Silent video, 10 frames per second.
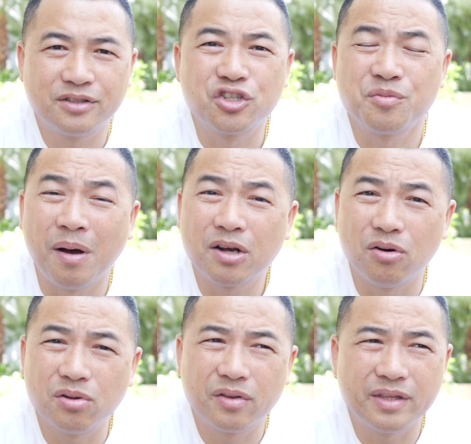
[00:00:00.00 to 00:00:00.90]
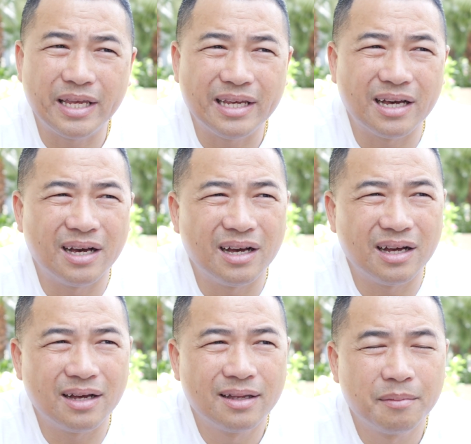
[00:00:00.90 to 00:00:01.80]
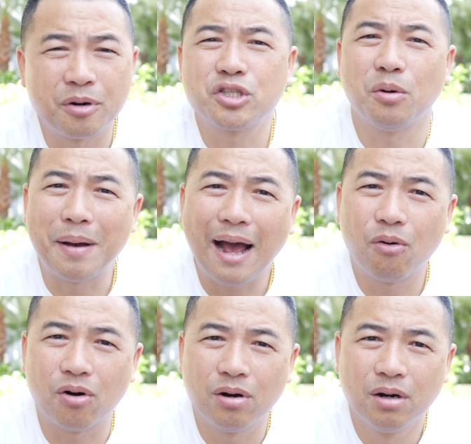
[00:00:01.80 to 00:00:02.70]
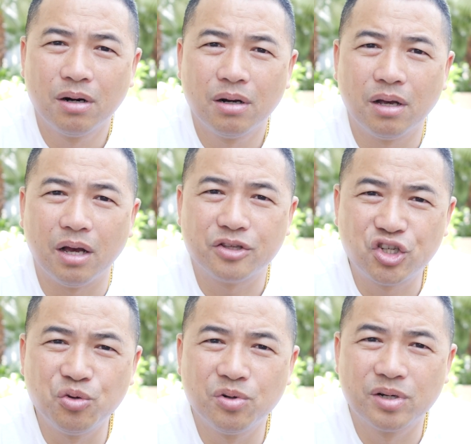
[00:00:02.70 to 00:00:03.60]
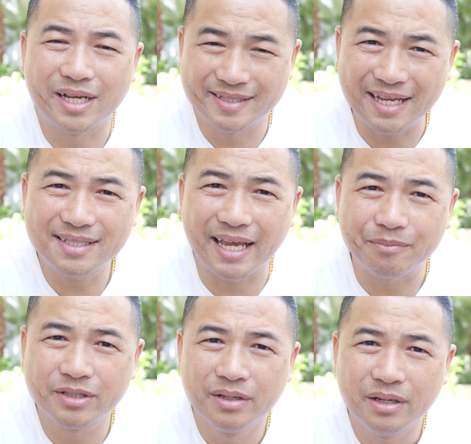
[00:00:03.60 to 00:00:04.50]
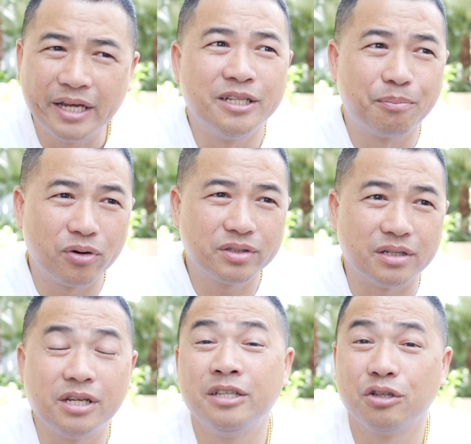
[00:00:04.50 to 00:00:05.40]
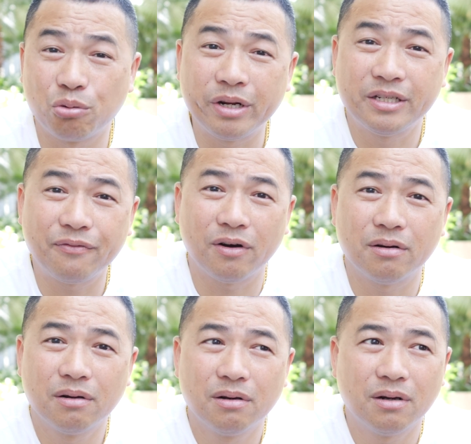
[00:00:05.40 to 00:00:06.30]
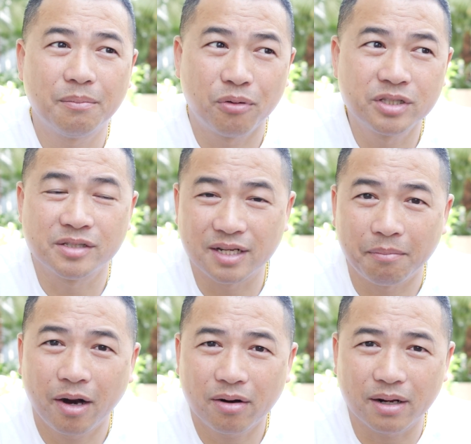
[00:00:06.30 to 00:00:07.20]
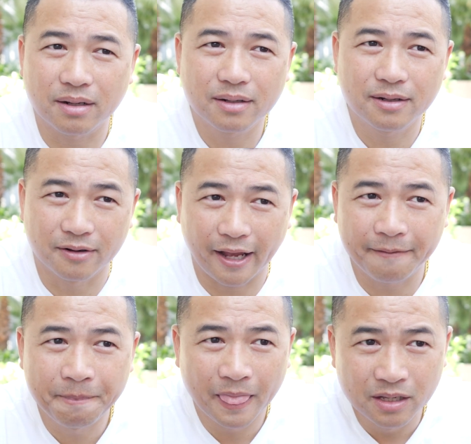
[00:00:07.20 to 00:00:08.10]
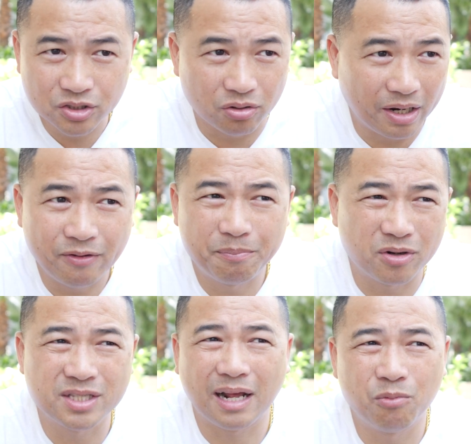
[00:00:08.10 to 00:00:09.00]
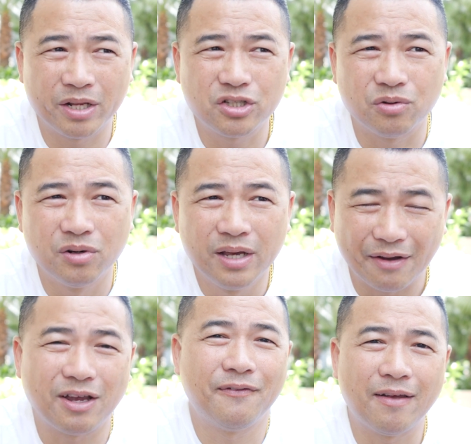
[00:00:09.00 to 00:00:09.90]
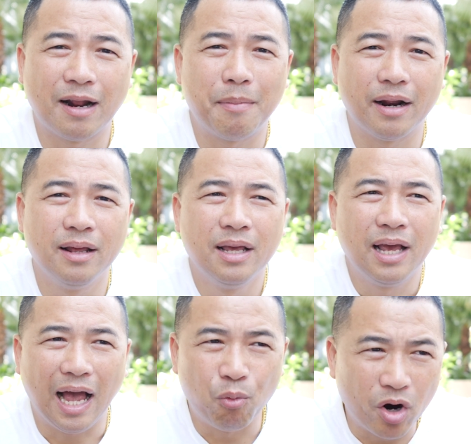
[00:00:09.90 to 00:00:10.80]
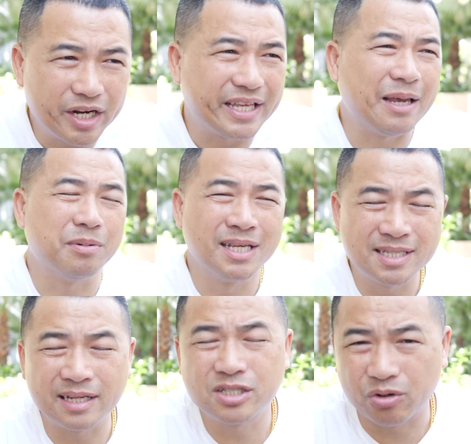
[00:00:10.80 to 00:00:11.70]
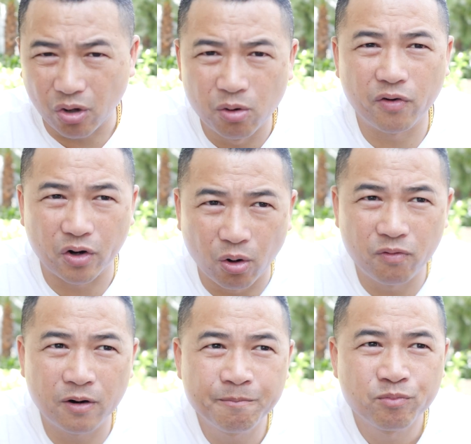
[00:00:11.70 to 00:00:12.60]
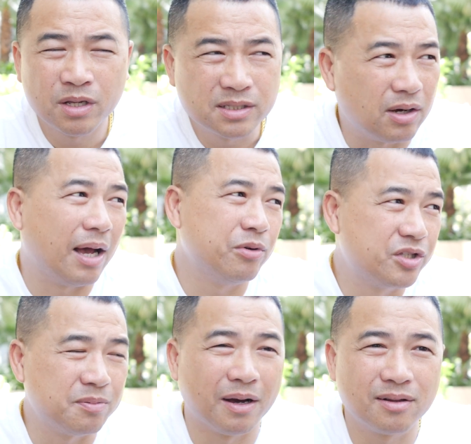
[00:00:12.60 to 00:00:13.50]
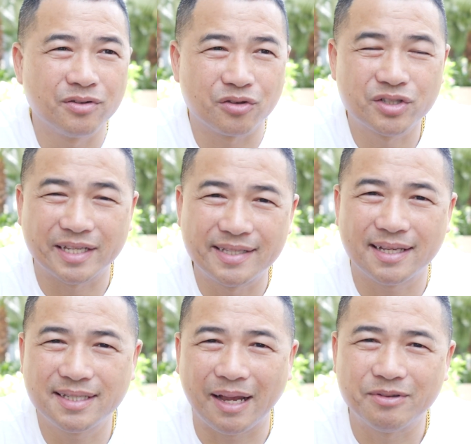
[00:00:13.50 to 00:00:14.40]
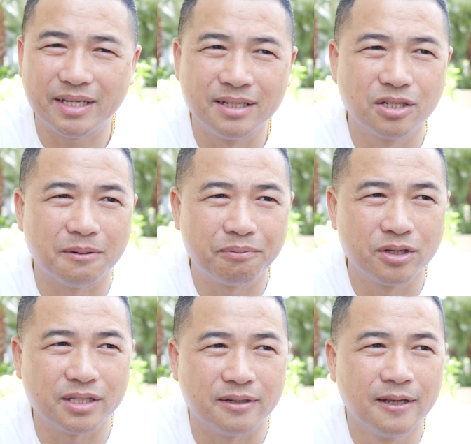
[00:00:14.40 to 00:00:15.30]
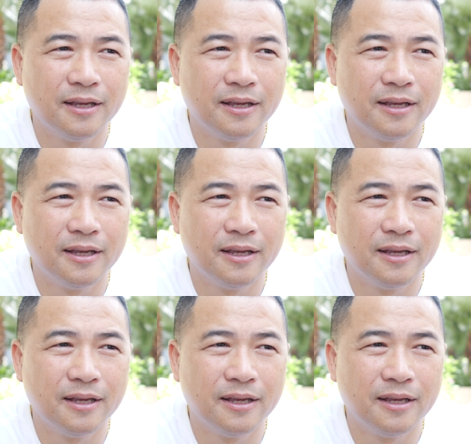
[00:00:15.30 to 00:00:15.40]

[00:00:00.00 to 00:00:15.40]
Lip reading: smuggle the Personal Power 2 cassette tapes into 3 different prisons in America. Okay, so every prison I went to after I found out about it, I wanted to keep listening to it over and over, so I would smuggle those cassette tapes into the prison.